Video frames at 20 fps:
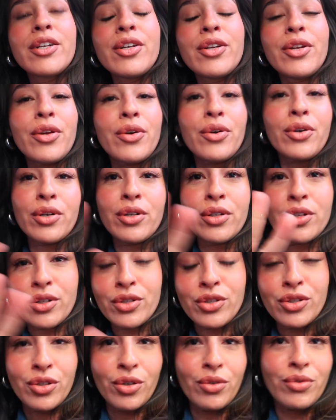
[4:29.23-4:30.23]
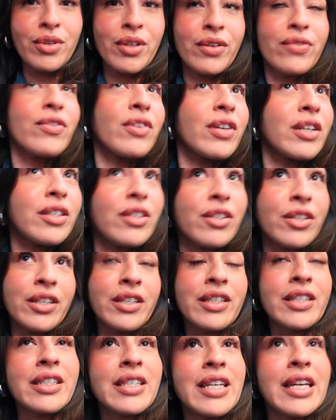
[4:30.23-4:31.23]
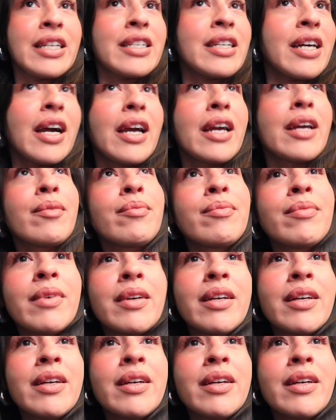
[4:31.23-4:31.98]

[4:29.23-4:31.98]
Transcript: New York looks so different during the daytime.